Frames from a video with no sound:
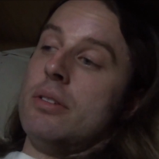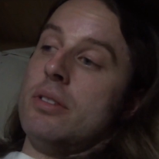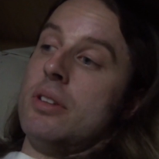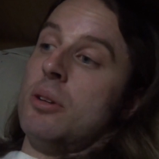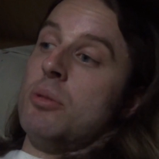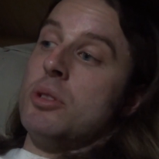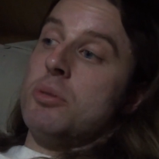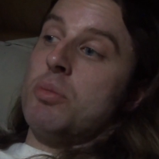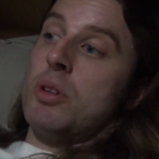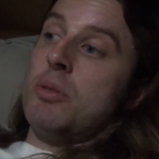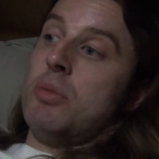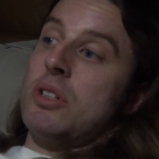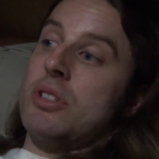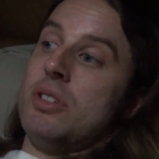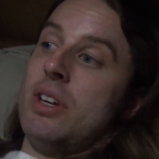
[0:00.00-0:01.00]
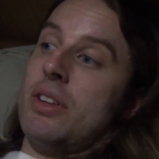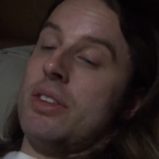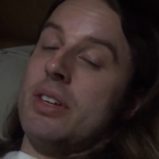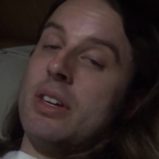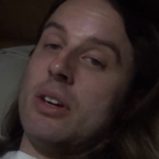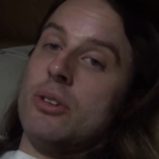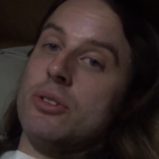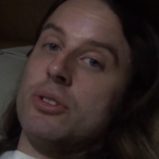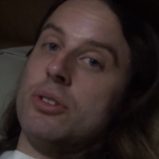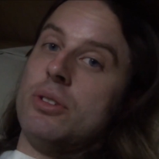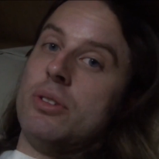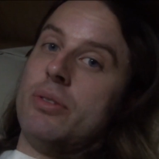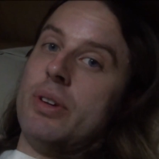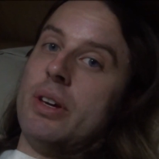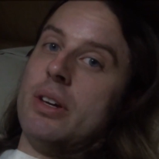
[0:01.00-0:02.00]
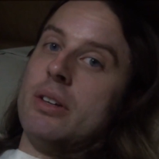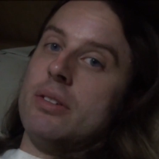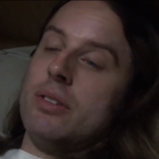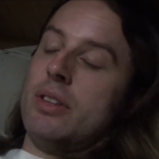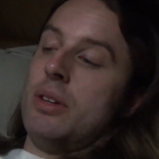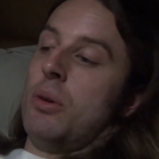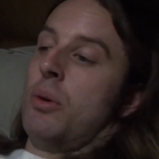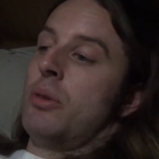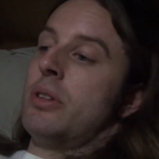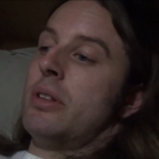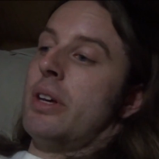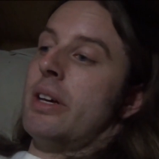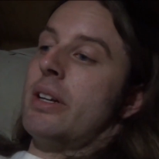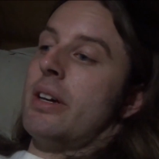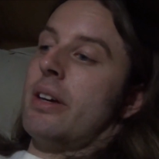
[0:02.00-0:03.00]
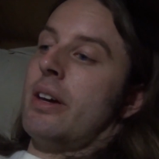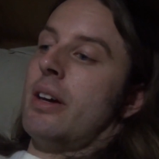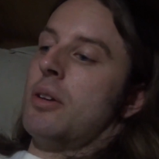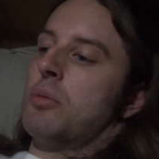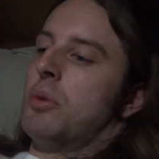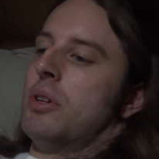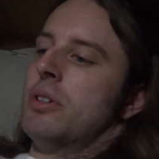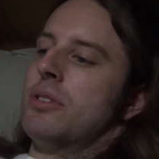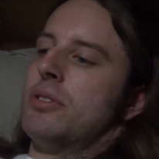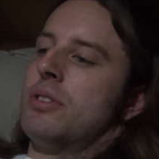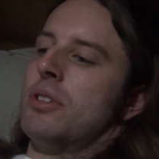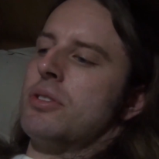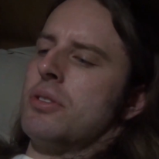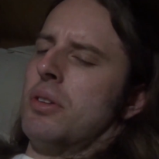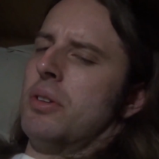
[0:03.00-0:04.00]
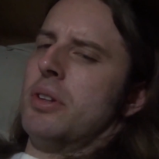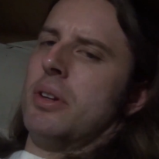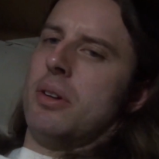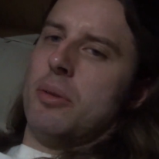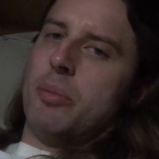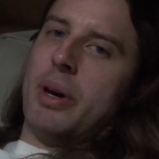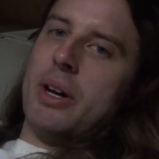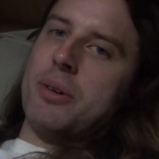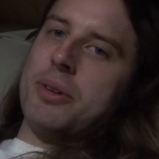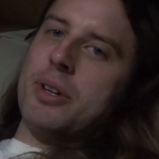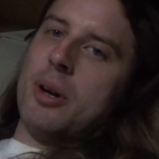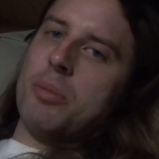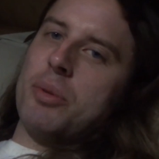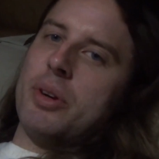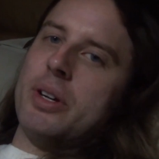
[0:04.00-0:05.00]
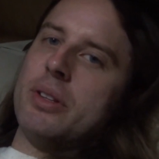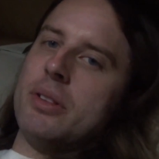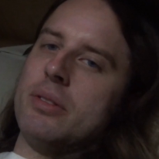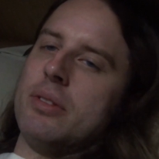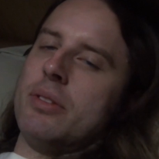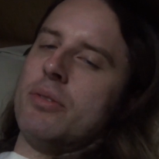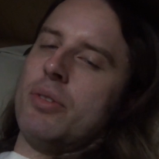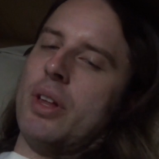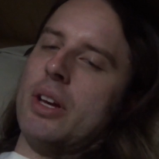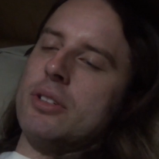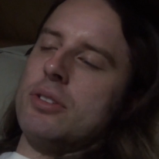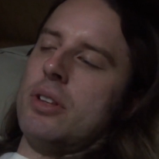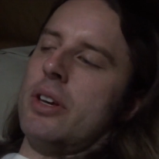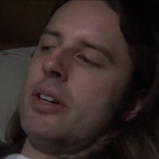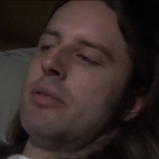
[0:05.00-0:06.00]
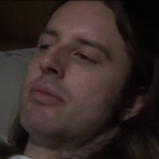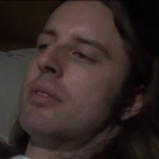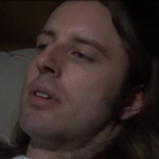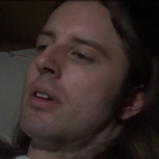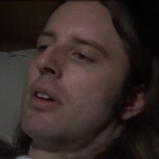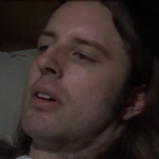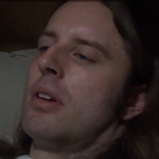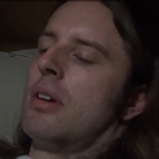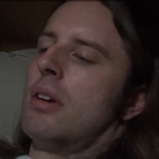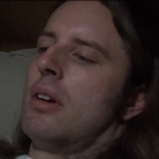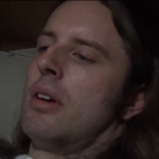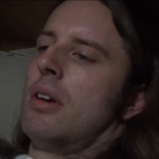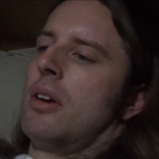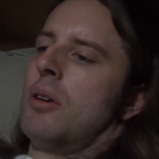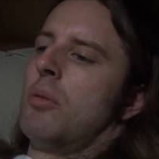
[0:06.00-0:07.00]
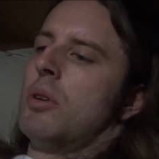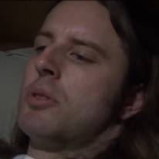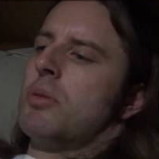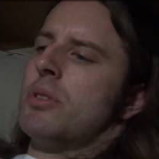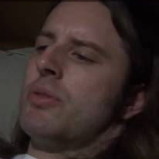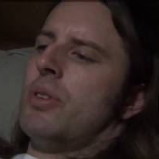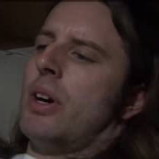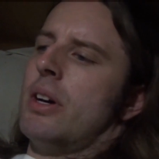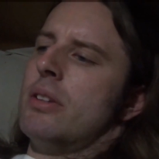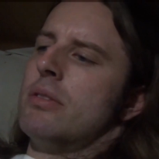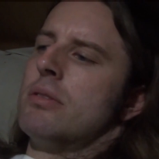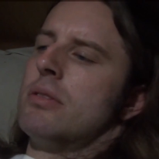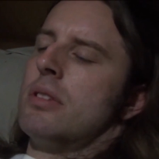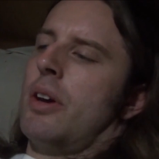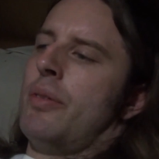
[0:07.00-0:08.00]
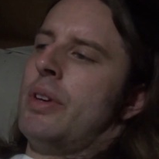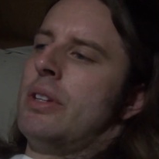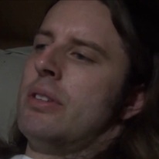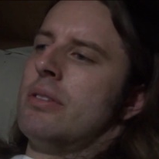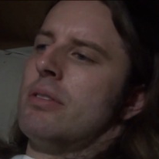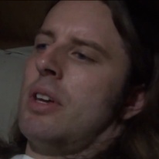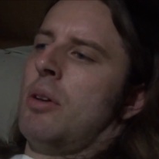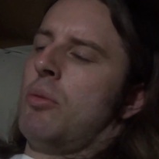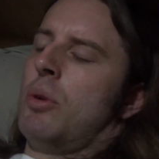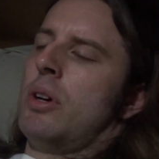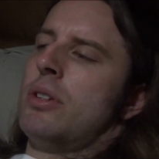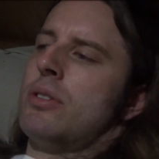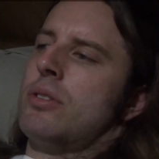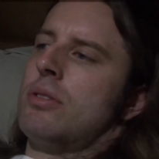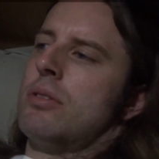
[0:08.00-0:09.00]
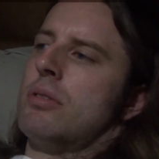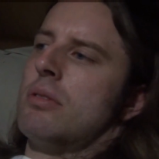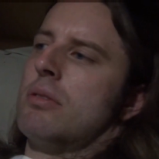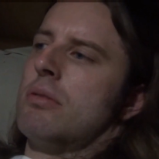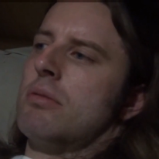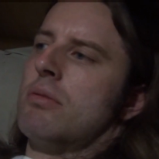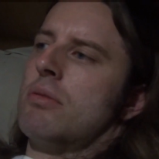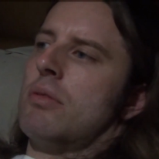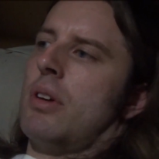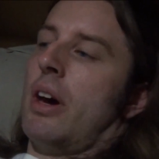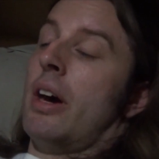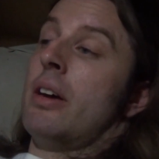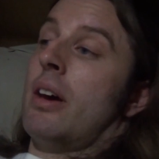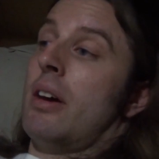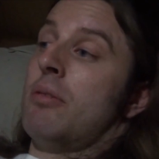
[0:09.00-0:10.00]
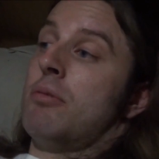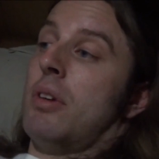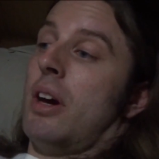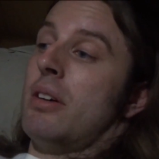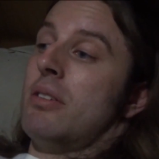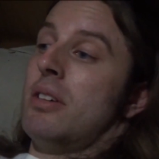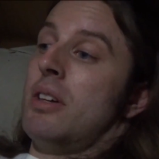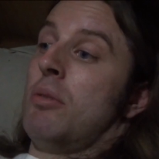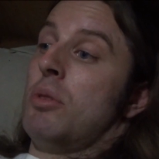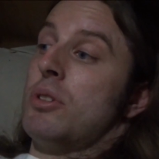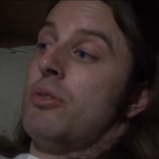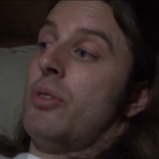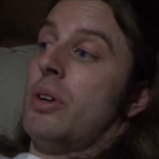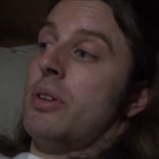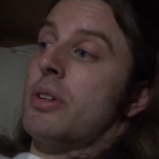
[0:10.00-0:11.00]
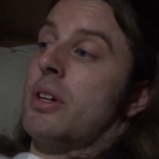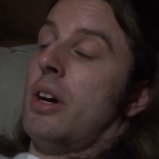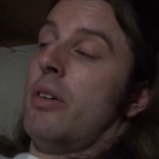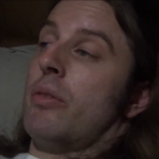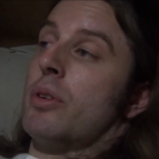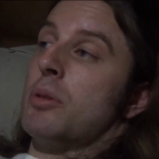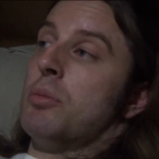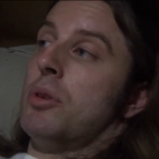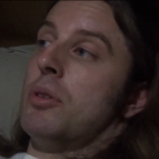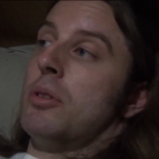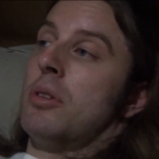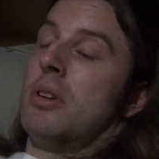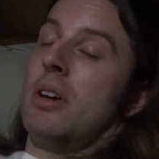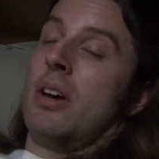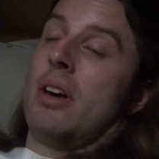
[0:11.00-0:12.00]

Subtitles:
There was pretty much nothing else to the van. The only light I had was just a little battery-operated flashlight, which was fine. I mean, it was it was fairly comfortable.